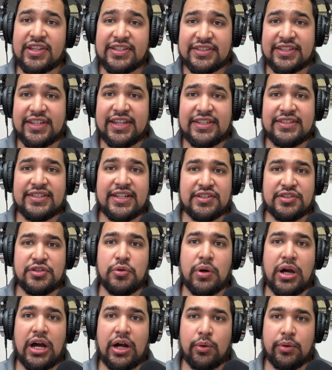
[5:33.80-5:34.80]
This is a
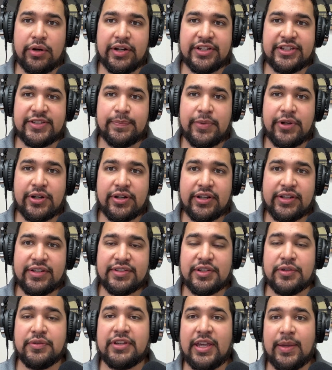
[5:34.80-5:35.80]
2-hour
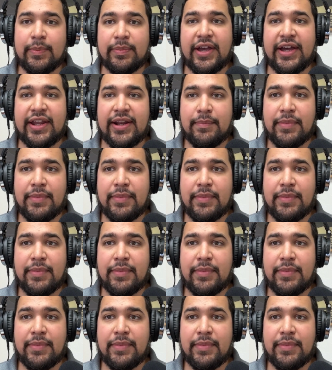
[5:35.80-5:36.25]
experience, so keep that in